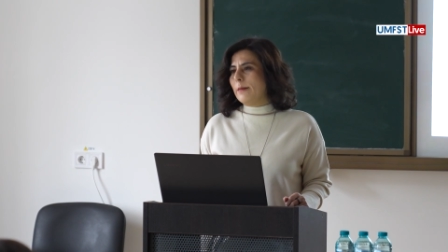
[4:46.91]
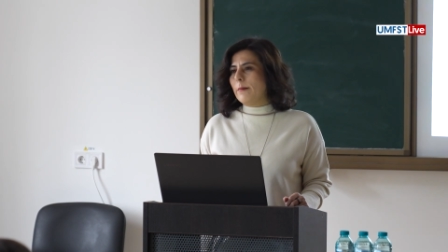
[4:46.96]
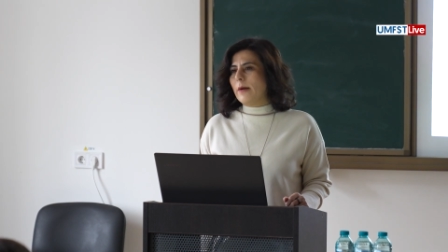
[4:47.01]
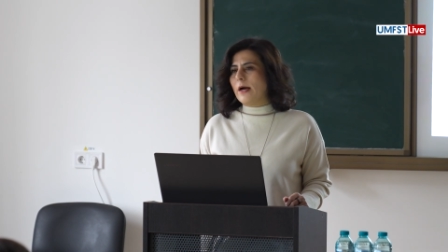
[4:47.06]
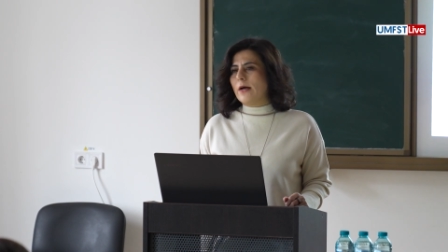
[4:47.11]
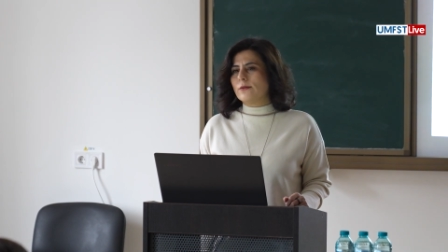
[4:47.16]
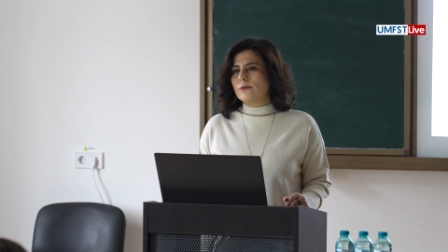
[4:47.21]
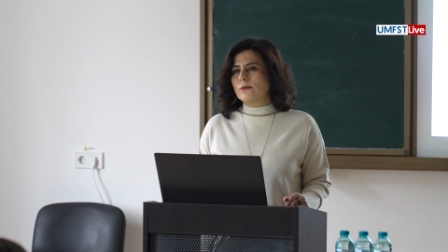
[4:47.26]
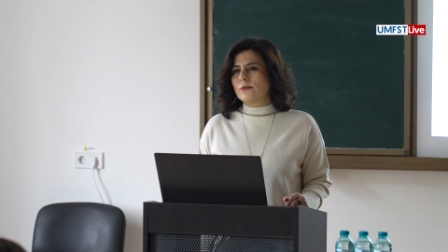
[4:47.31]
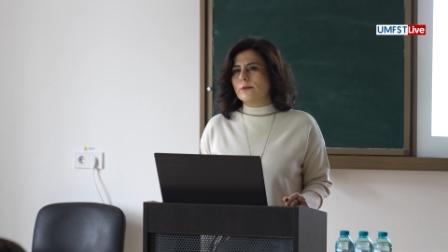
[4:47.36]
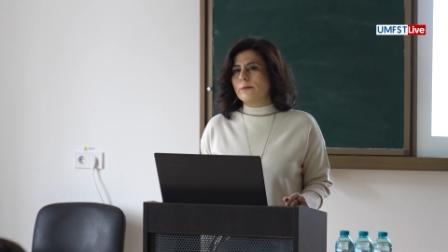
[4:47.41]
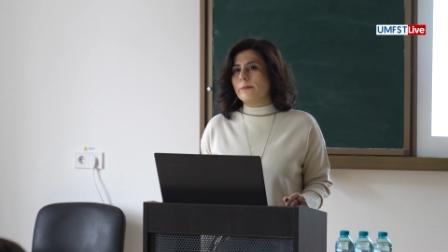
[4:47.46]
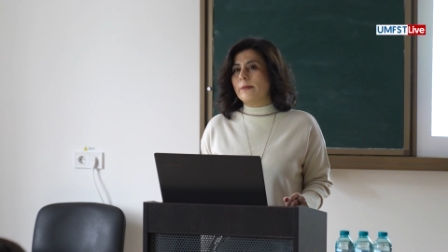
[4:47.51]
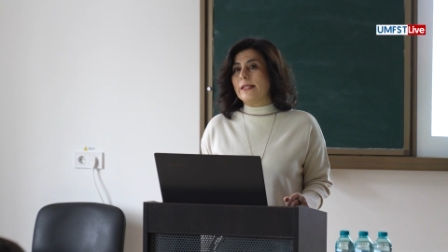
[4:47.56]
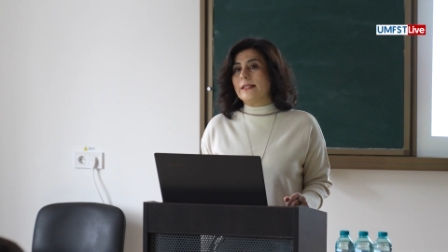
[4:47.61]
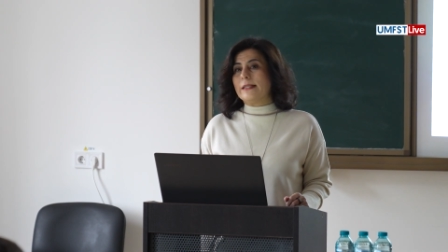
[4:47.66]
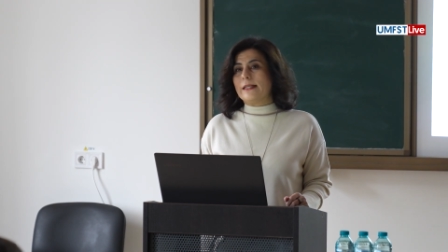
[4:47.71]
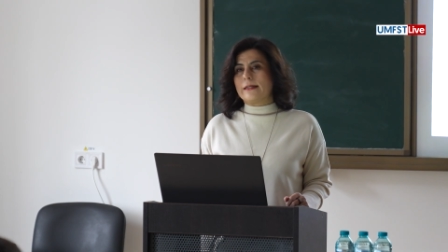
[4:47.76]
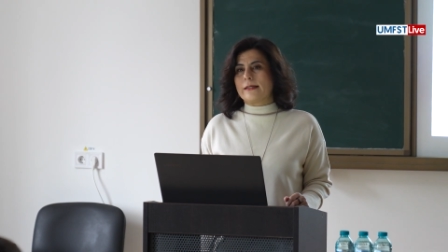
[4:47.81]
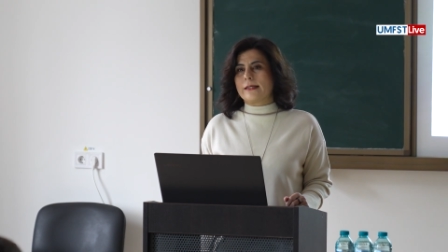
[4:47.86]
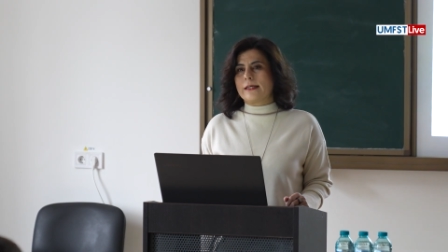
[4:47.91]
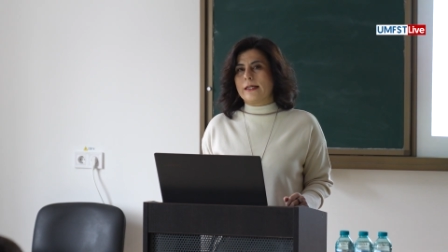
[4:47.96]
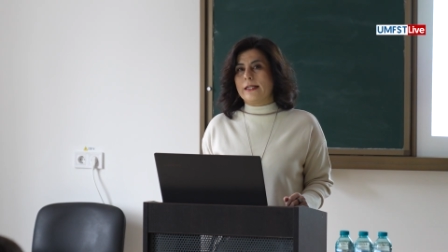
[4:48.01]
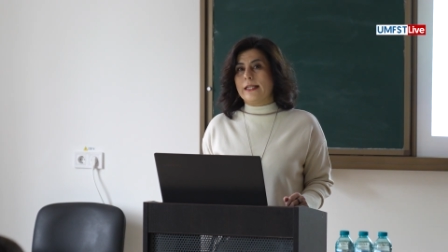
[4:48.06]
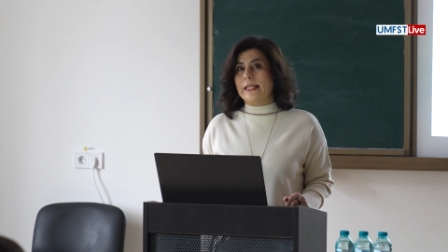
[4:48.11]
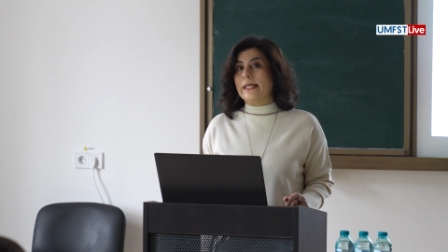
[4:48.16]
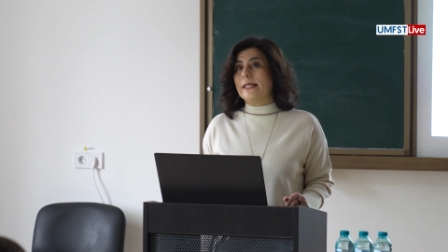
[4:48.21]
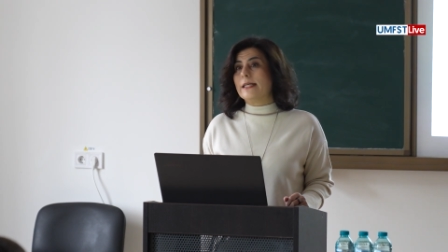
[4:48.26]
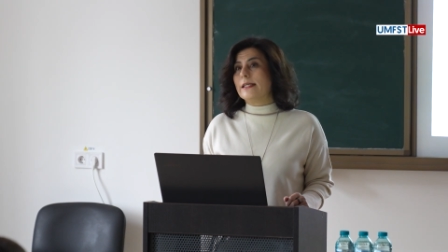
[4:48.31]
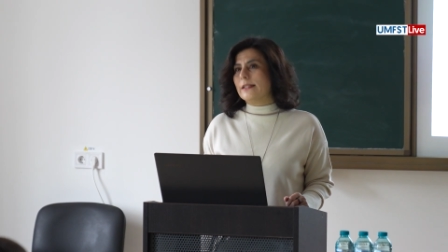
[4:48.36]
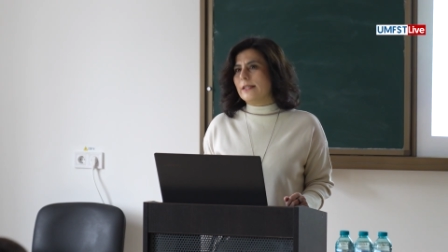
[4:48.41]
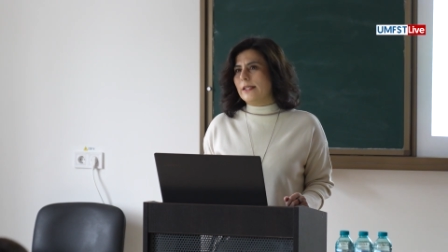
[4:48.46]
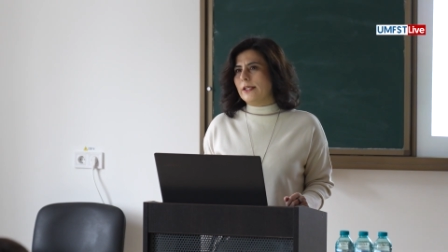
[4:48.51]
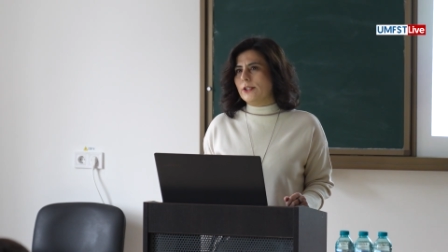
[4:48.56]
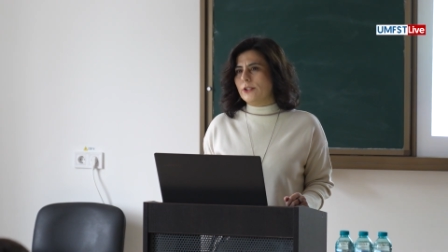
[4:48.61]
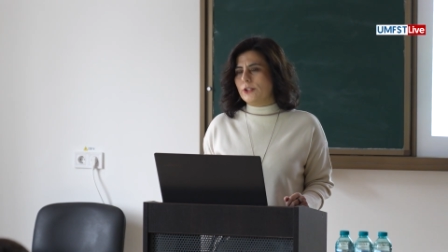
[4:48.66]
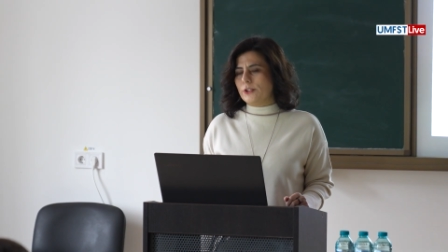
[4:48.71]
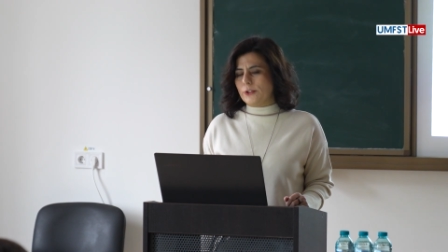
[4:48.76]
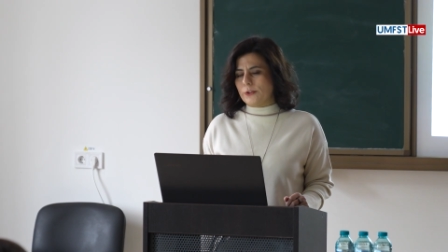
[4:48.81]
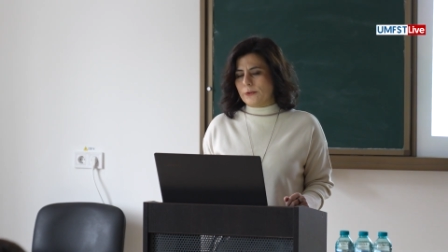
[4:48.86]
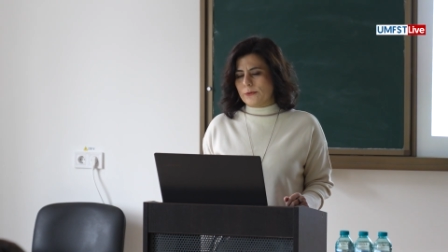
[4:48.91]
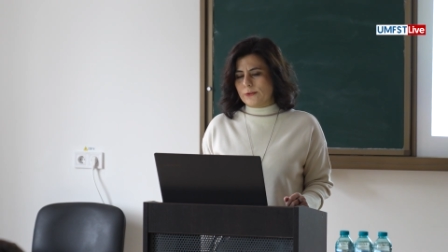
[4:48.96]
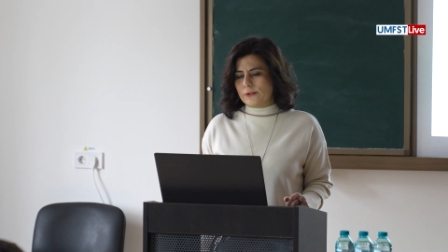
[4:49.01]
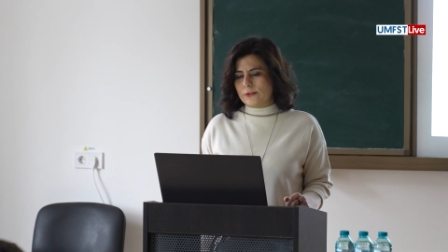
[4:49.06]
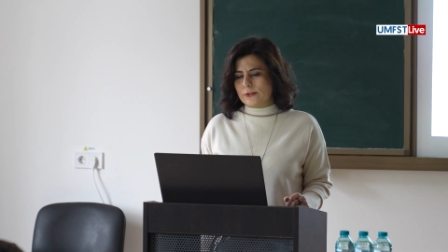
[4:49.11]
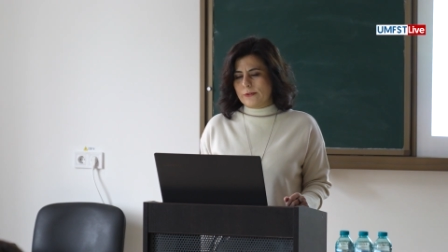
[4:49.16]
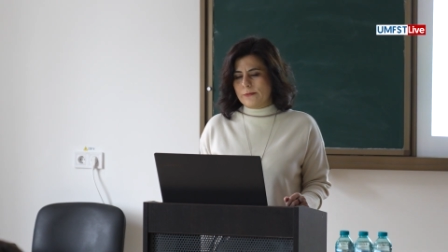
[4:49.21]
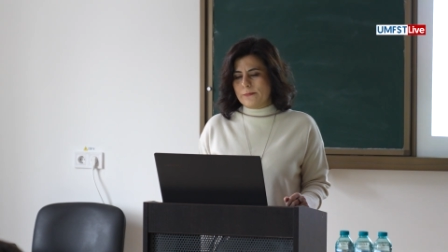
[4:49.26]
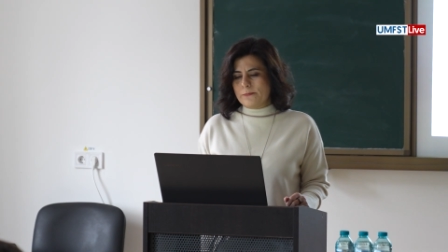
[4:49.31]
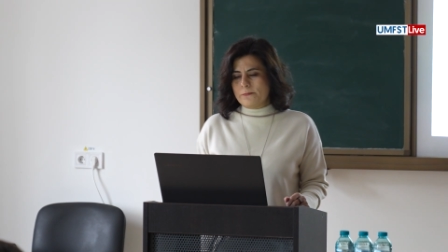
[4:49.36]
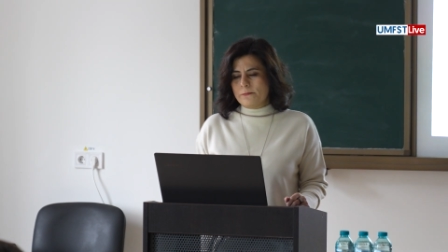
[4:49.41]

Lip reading: about the medical legal issues.